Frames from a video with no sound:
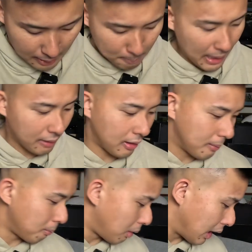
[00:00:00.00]
in the
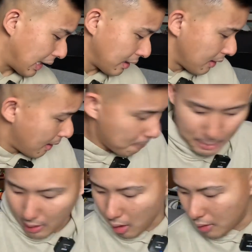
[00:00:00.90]
background might
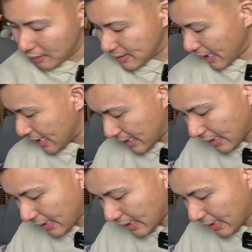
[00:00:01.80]
be overtaking